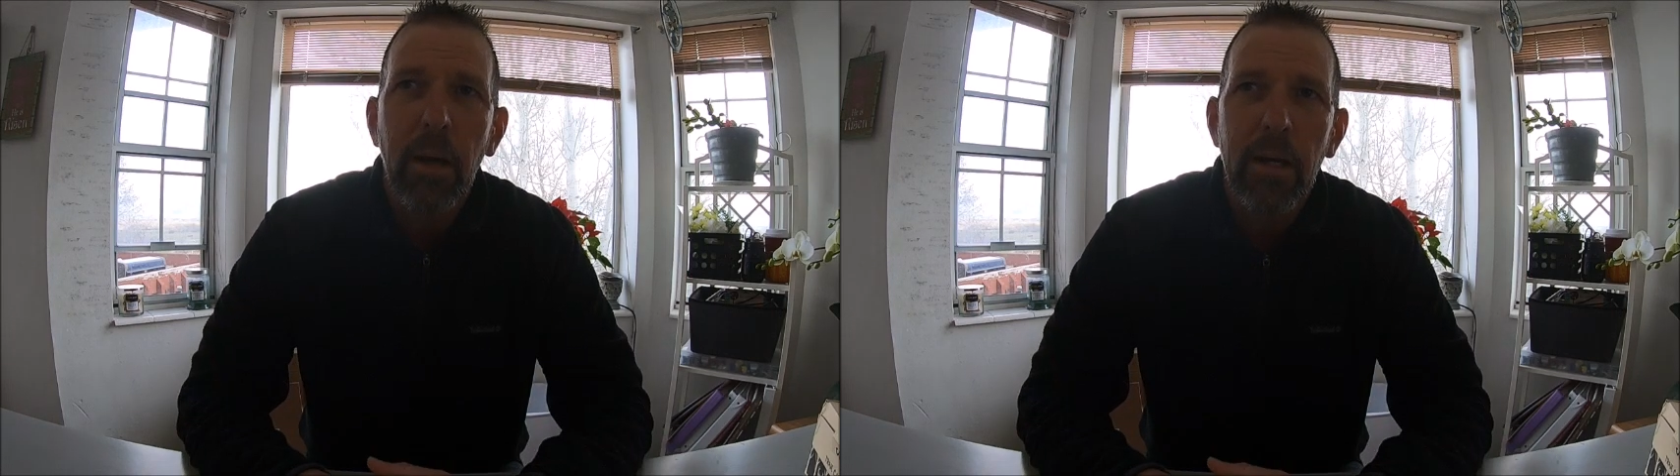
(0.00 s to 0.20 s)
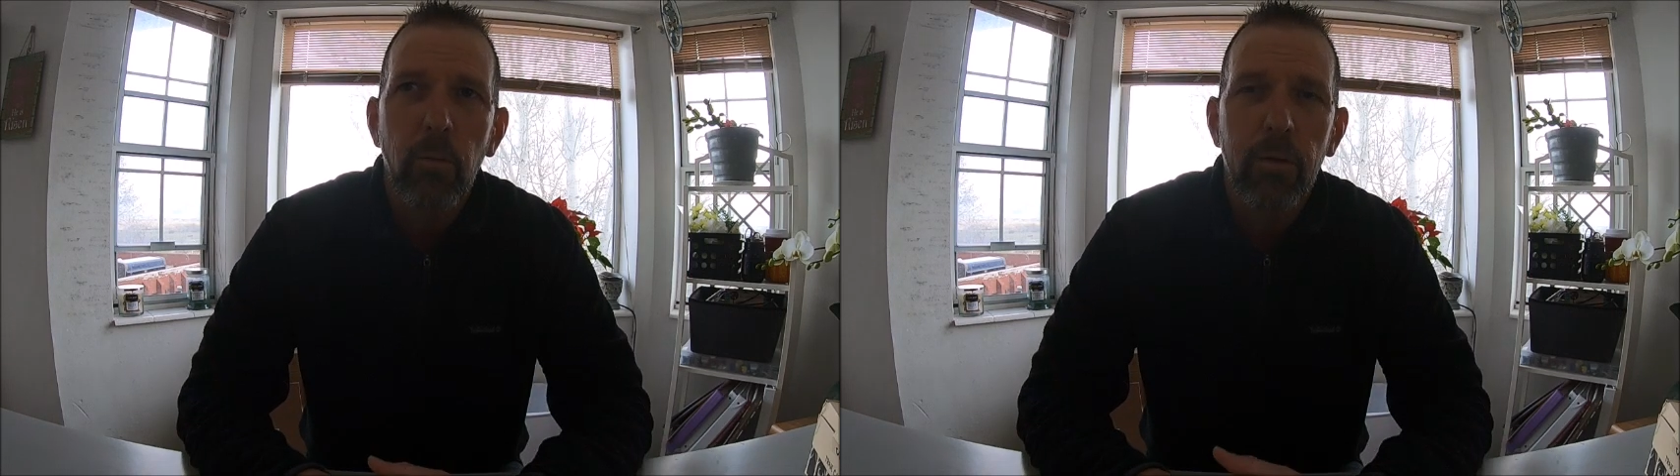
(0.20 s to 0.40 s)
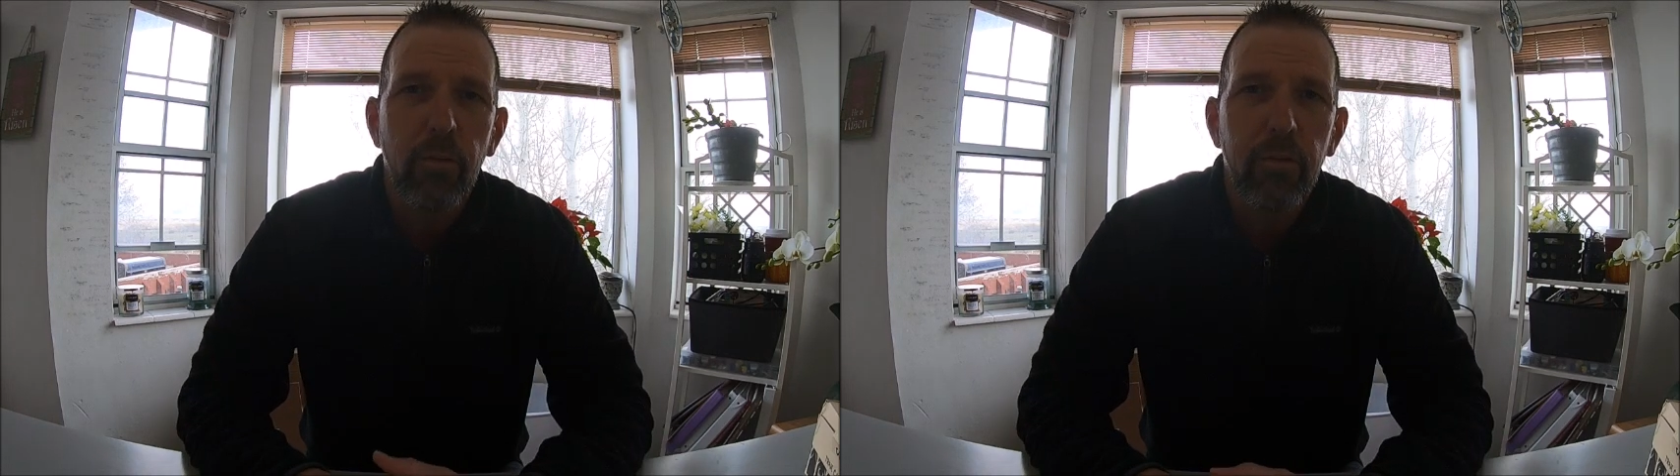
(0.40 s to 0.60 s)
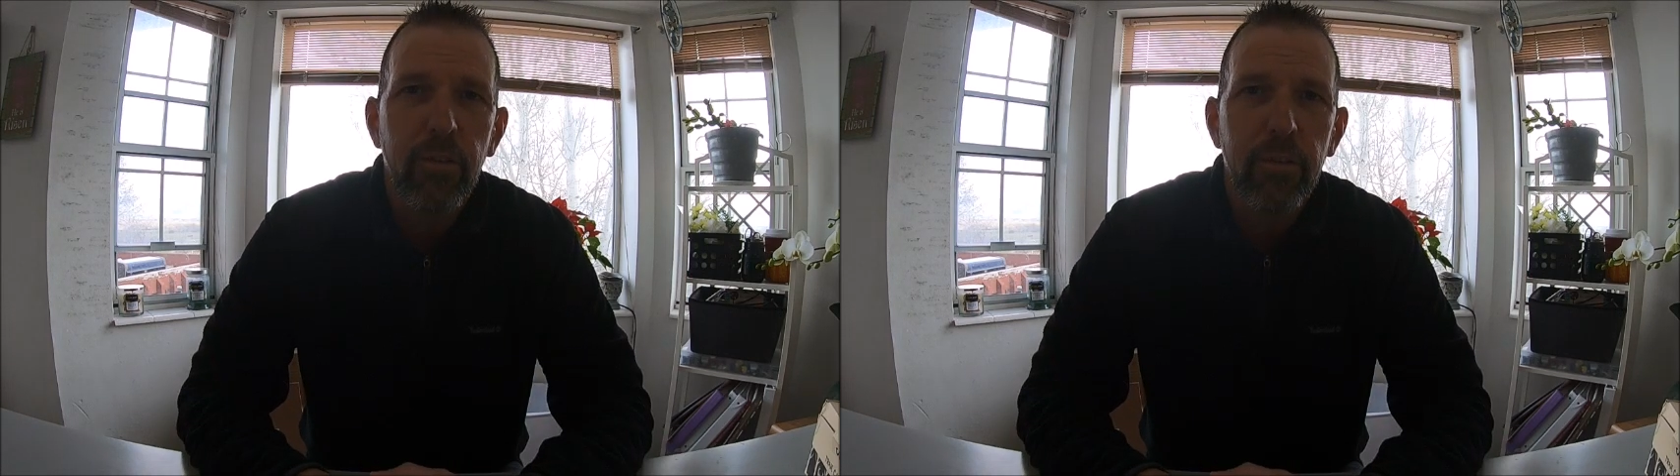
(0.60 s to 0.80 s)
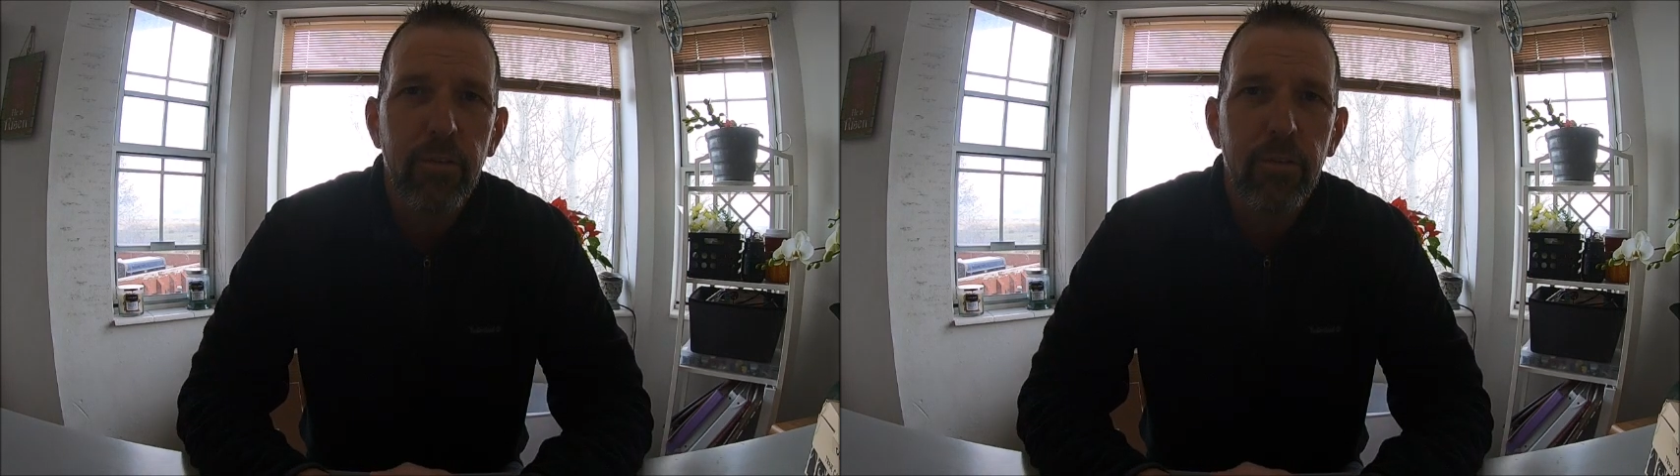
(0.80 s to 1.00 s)
mine once the
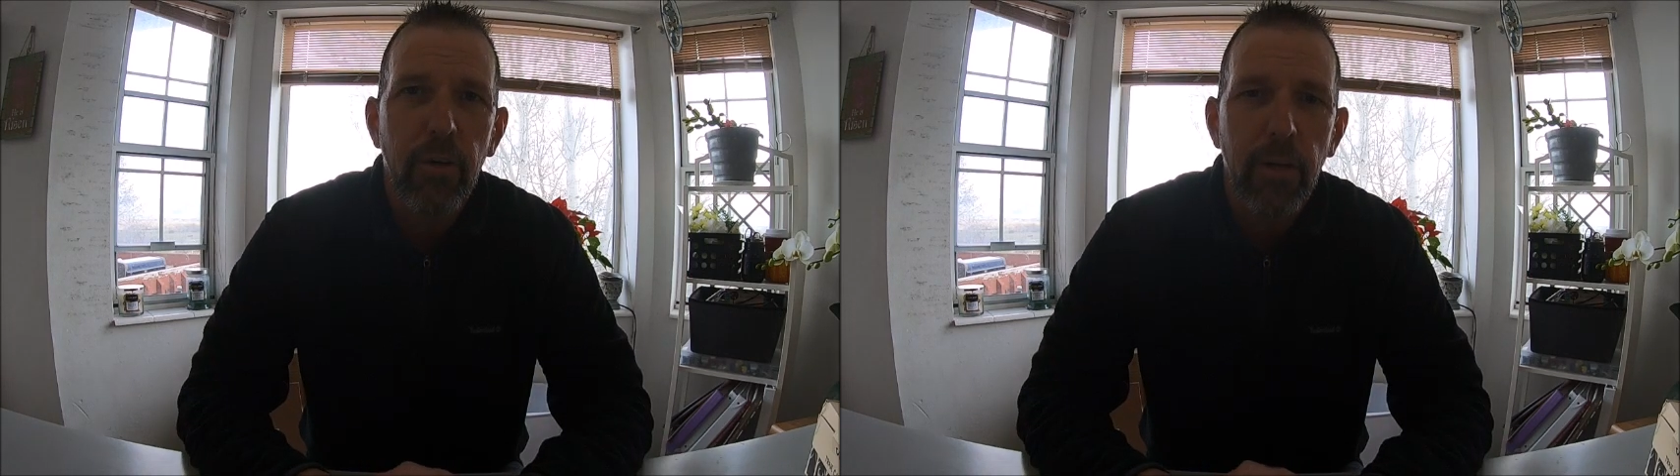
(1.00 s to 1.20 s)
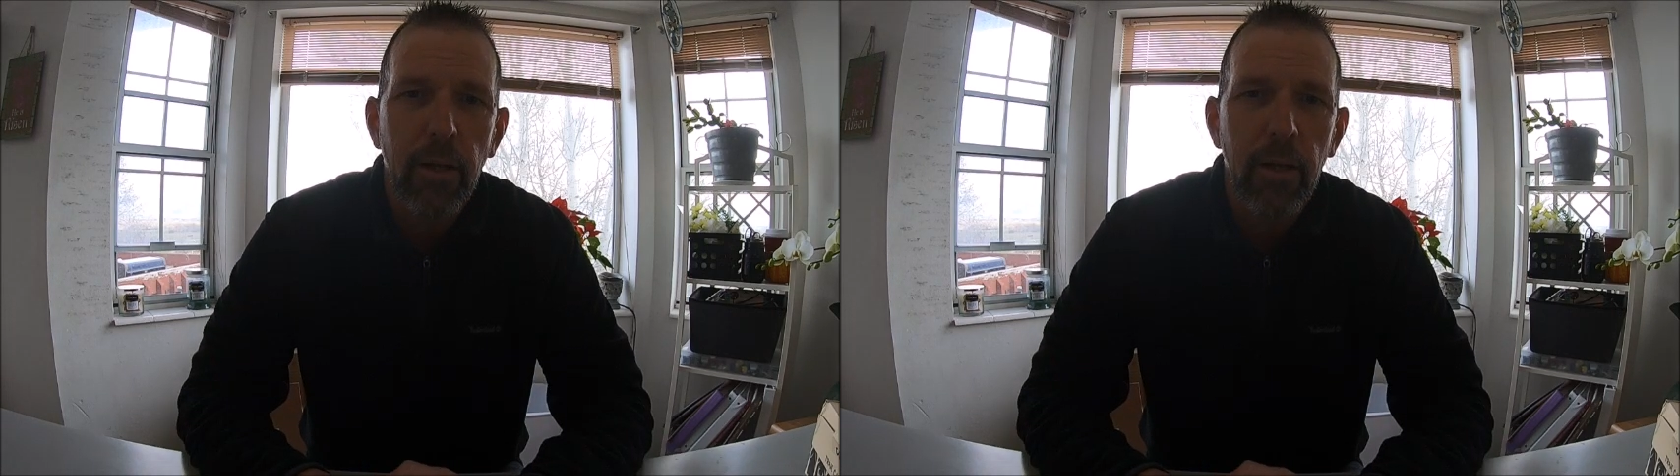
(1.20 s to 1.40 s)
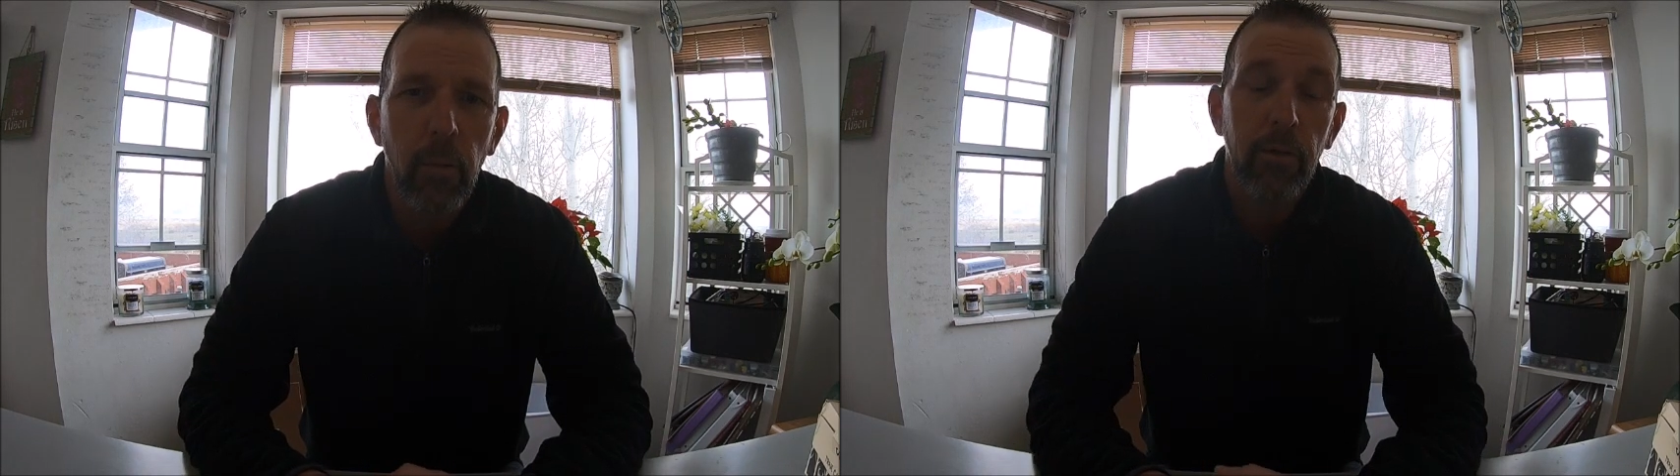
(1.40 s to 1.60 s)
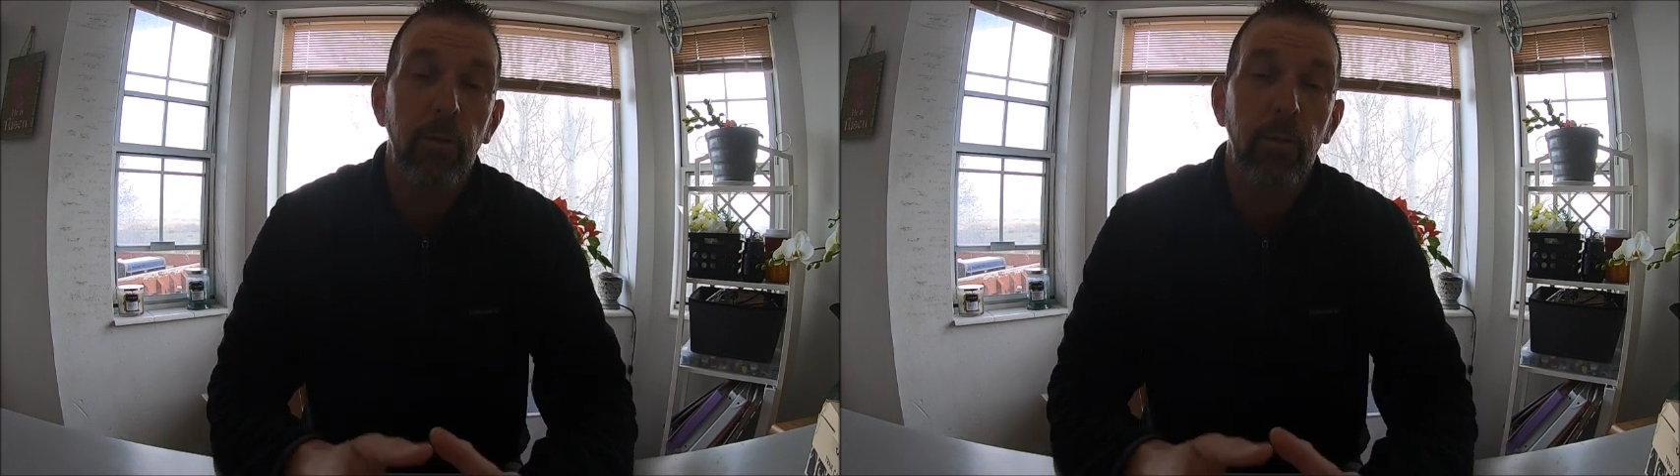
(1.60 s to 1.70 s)
season started anyway,